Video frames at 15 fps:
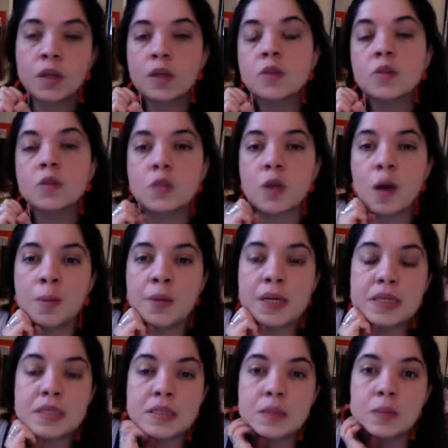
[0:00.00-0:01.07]
2
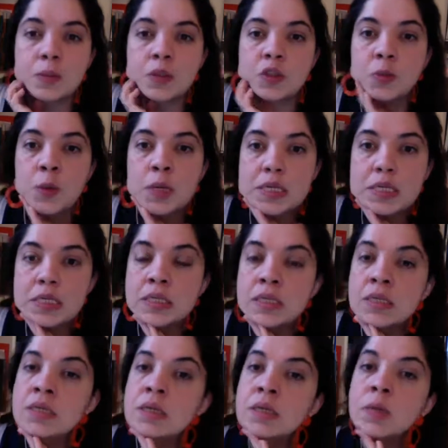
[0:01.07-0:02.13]
topics, which was
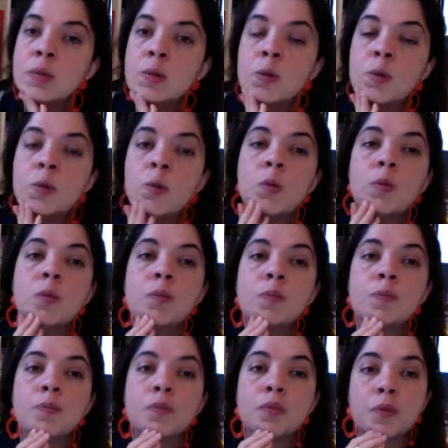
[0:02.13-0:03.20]

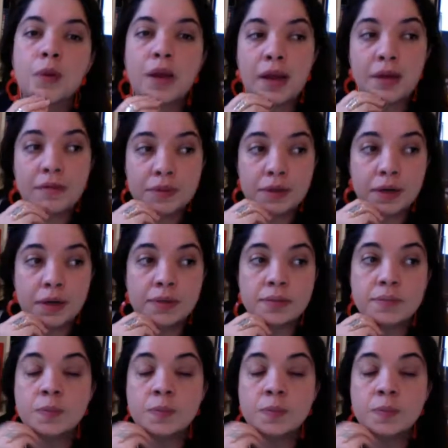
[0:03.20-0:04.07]
what I have done